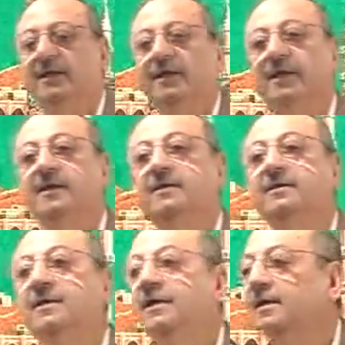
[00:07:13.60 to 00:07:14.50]

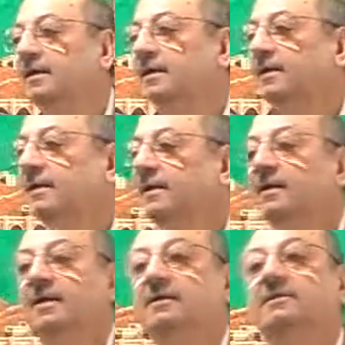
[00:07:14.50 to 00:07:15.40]
In
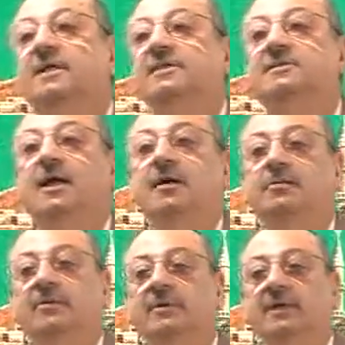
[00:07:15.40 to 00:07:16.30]
tazhab
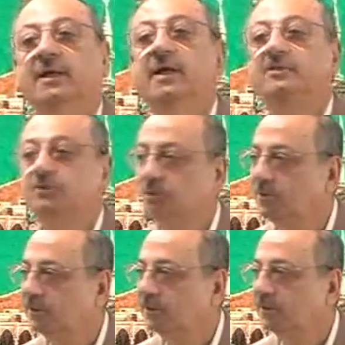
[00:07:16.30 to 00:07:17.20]
ila suq
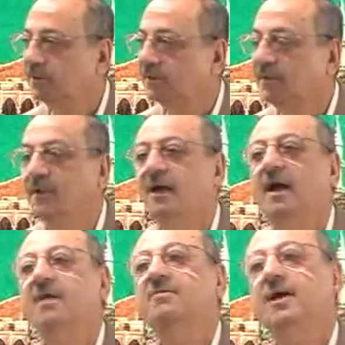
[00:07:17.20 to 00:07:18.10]

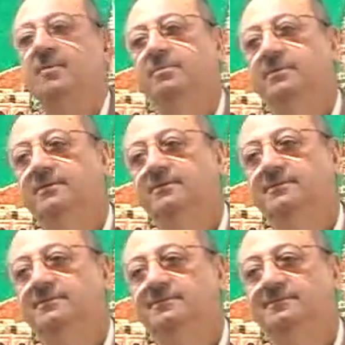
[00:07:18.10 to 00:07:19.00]
azhab.
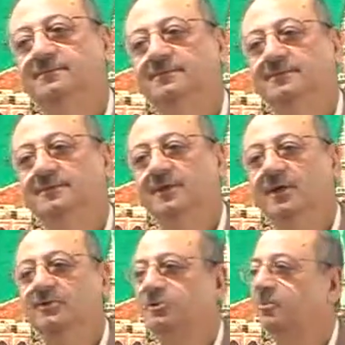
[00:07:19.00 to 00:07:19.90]

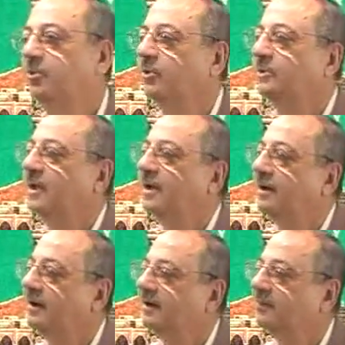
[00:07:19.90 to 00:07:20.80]
So both are
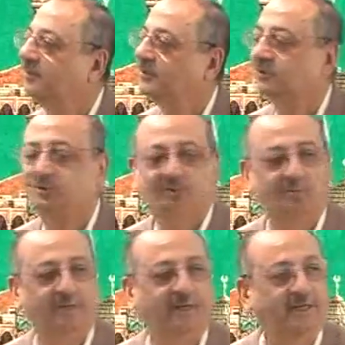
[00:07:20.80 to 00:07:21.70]

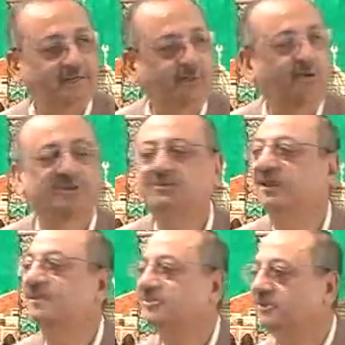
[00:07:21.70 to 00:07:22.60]
majzoom in its
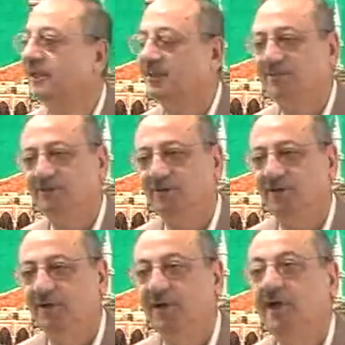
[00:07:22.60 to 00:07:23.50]
original state,
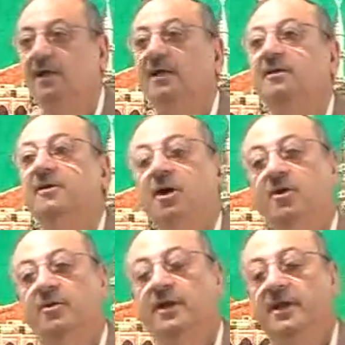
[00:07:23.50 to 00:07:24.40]

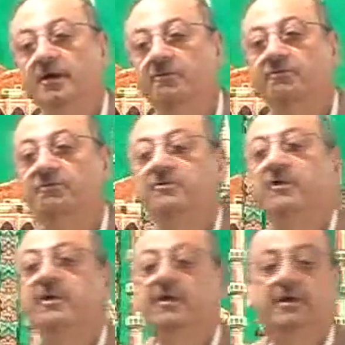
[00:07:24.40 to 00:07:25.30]
Now, if
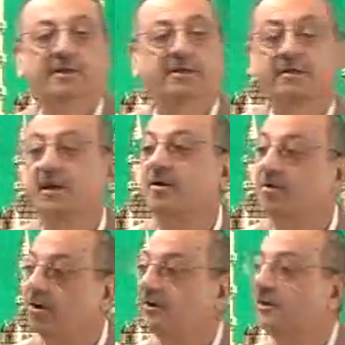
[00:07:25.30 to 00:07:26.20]
they are
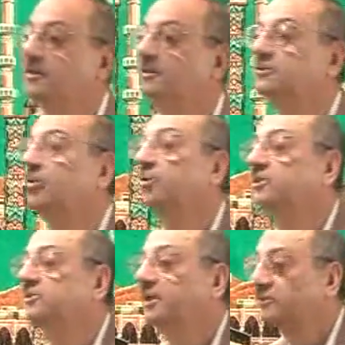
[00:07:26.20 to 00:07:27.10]
not in this
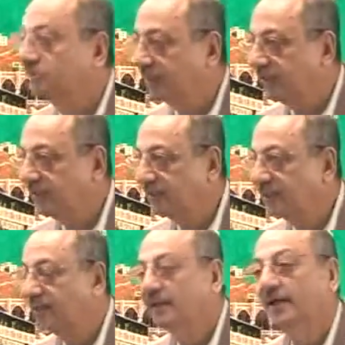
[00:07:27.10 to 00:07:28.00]
original state,
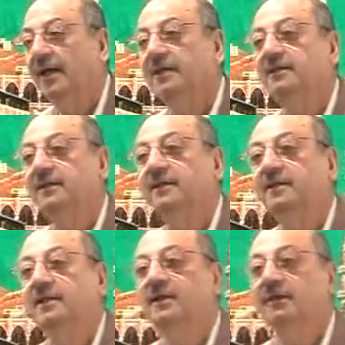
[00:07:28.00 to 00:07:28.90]
and
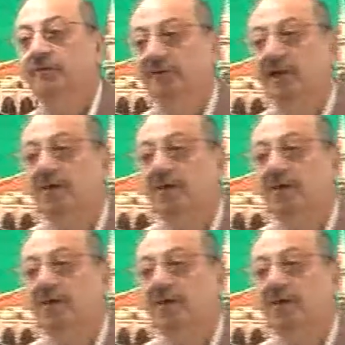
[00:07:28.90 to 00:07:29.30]
if they are